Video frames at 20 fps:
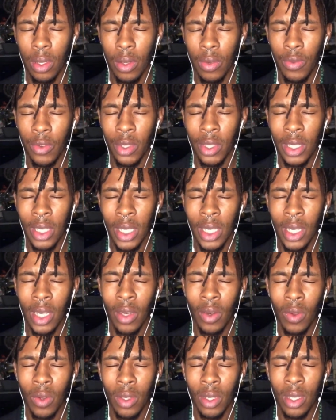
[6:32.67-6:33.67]
for seeking
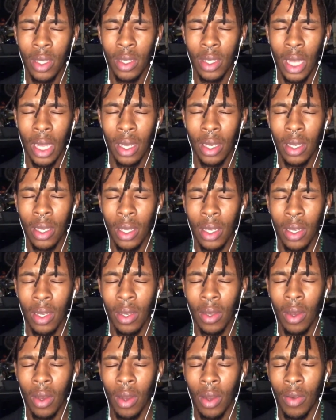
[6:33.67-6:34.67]
understanding
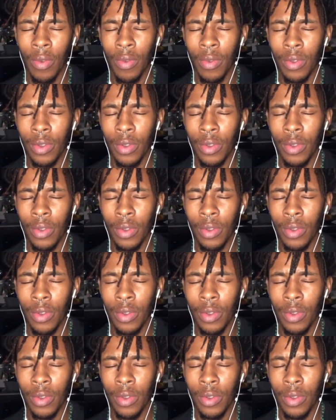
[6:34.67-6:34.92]
of